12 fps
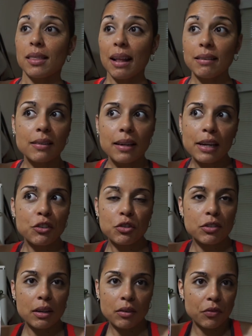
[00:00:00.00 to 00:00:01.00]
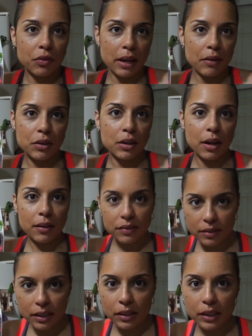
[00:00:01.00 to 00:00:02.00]
that's an interesting flavor
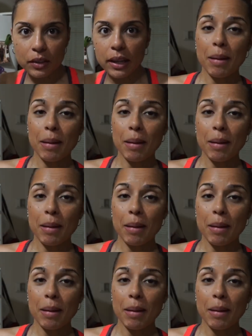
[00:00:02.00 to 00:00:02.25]
of cereal.